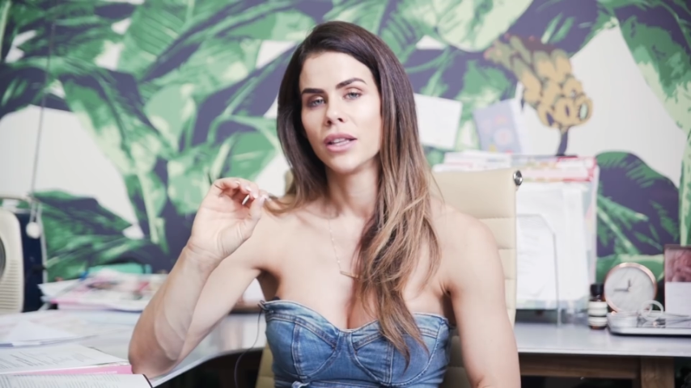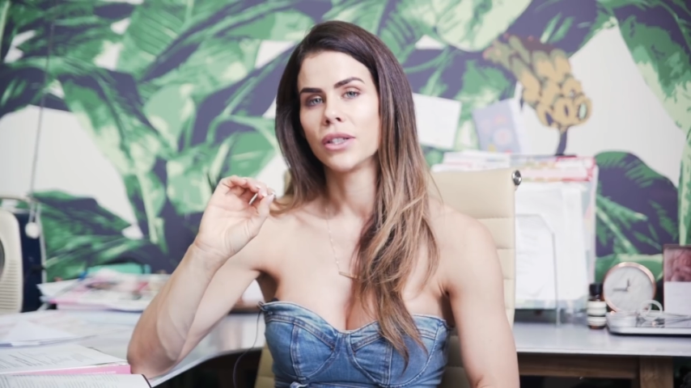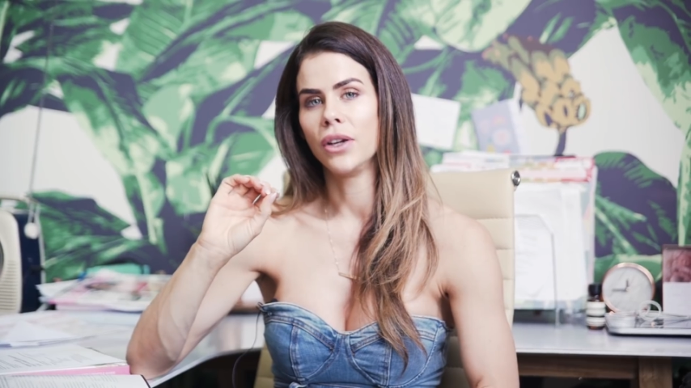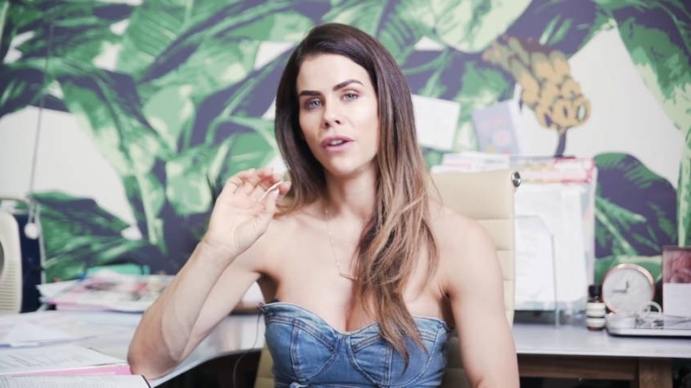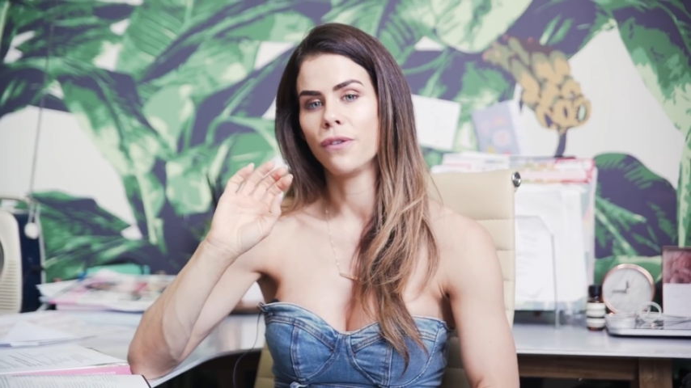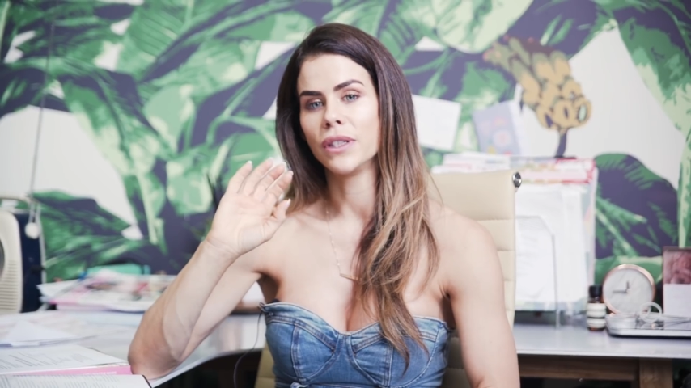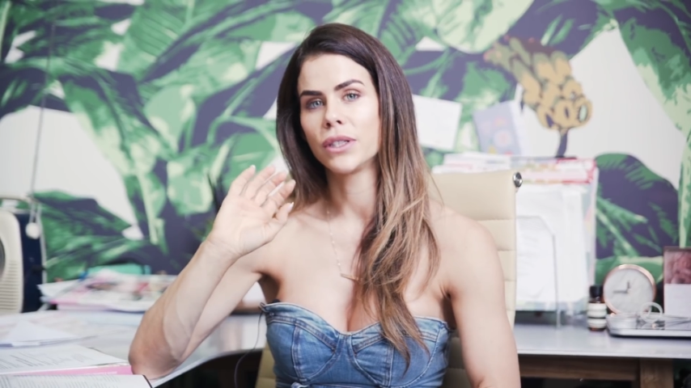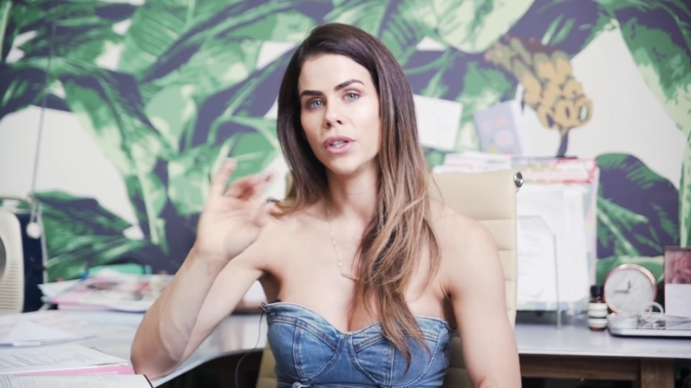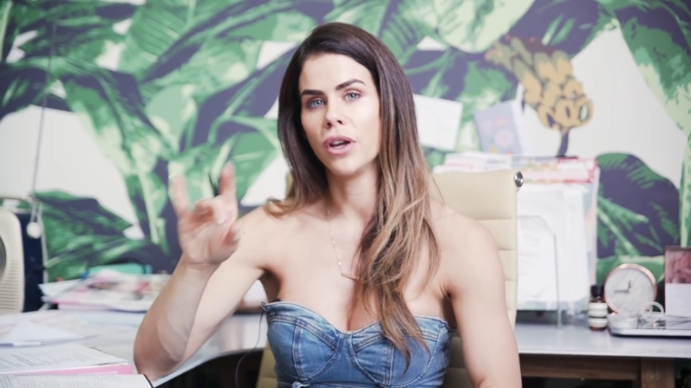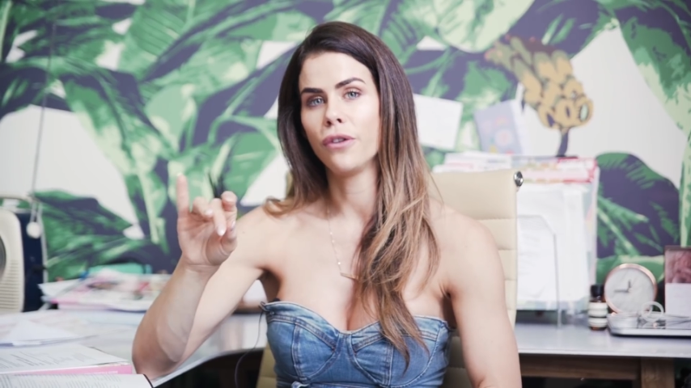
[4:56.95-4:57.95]
So So if it's
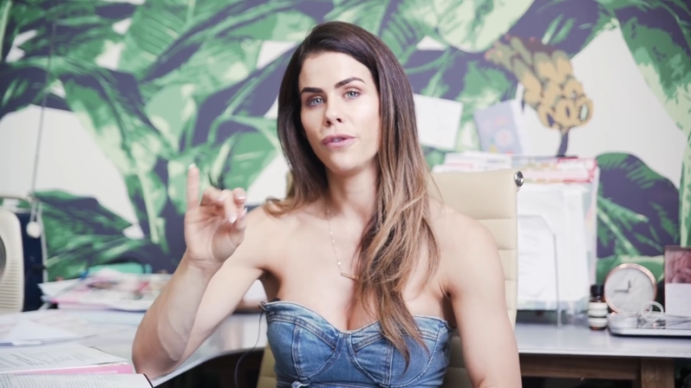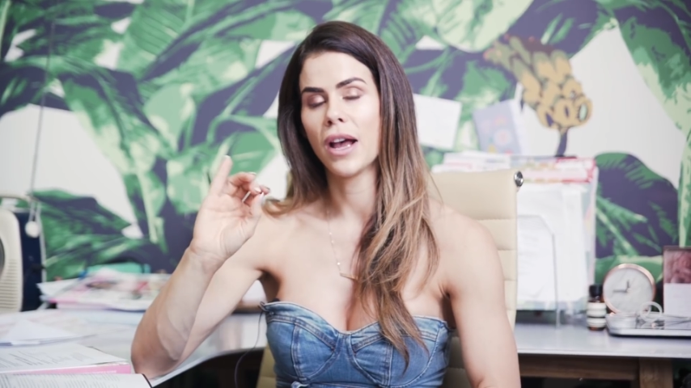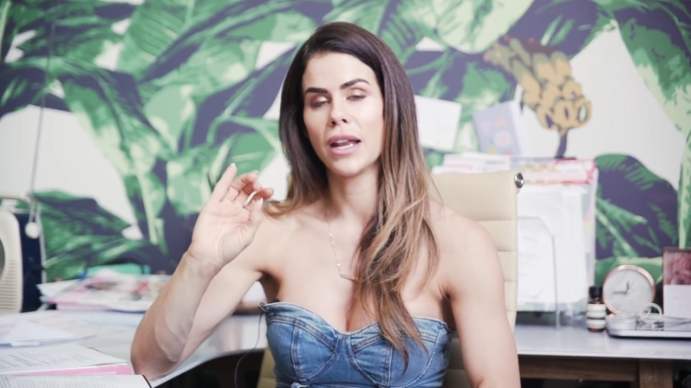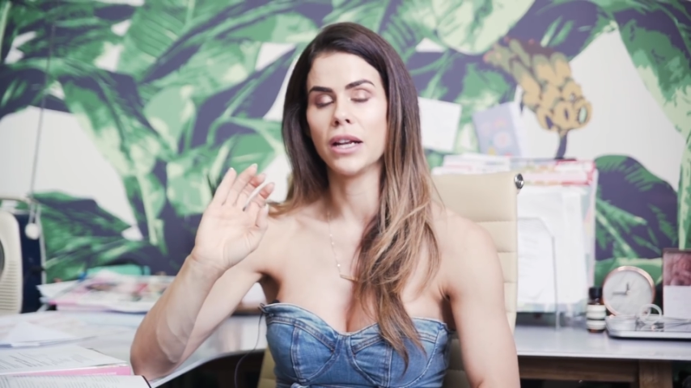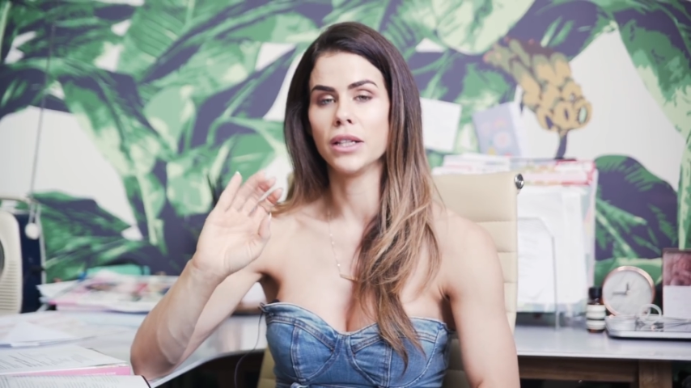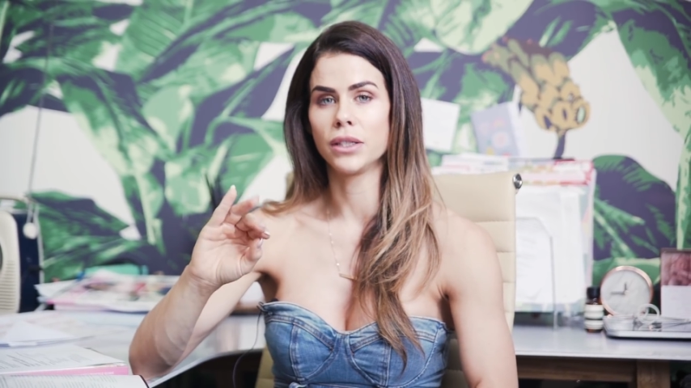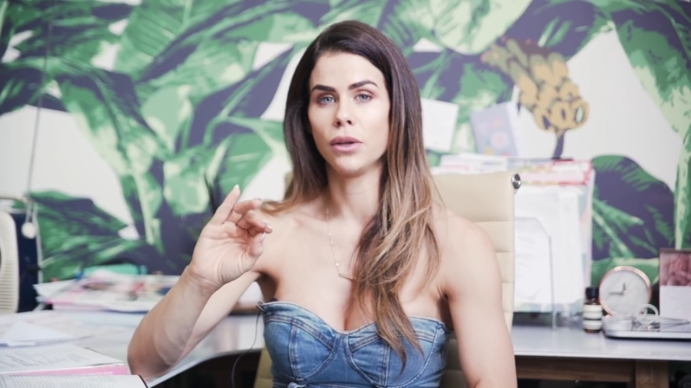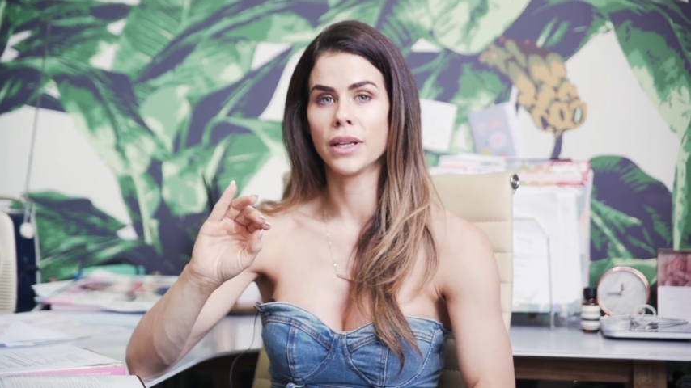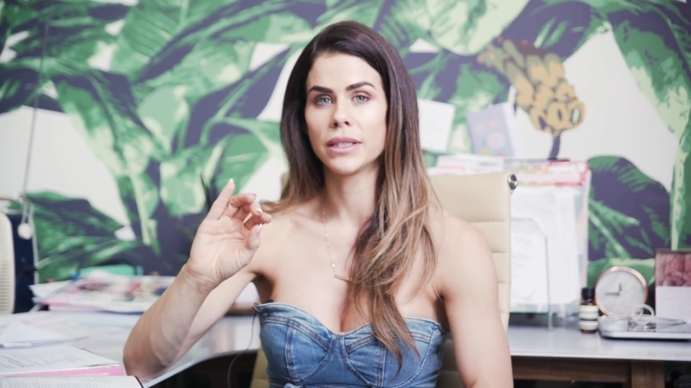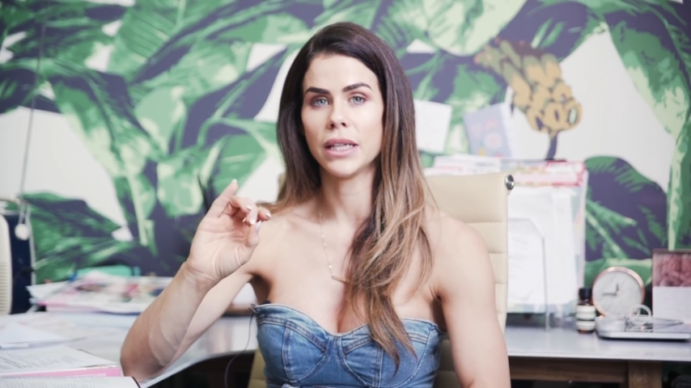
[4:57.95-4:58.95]
certified and it's
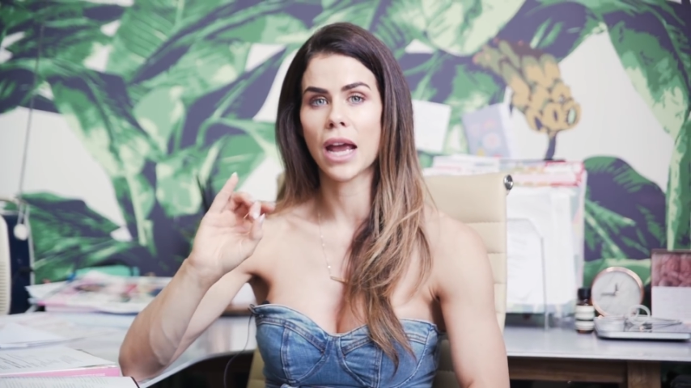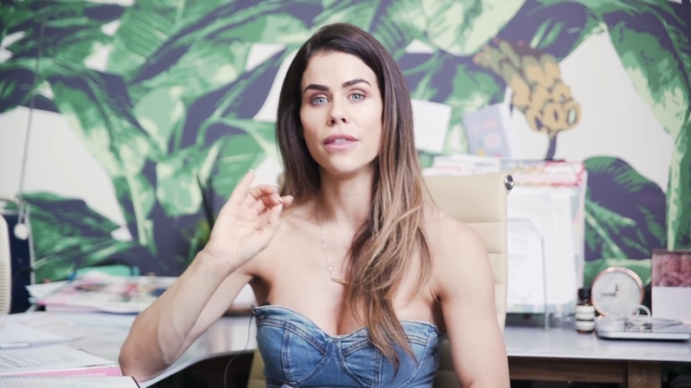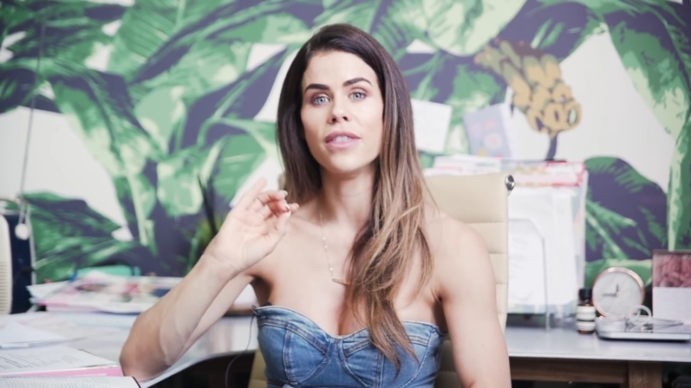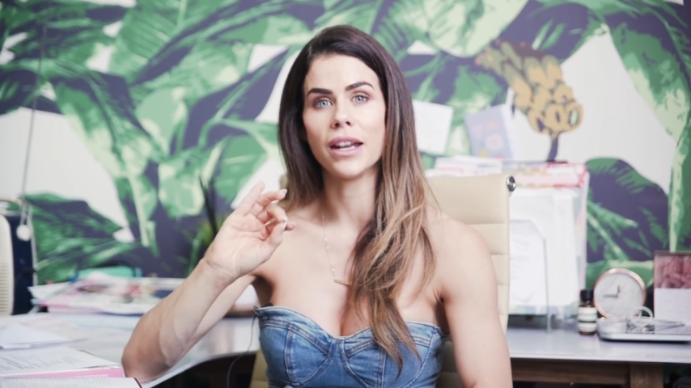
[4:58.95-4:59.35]
USDA,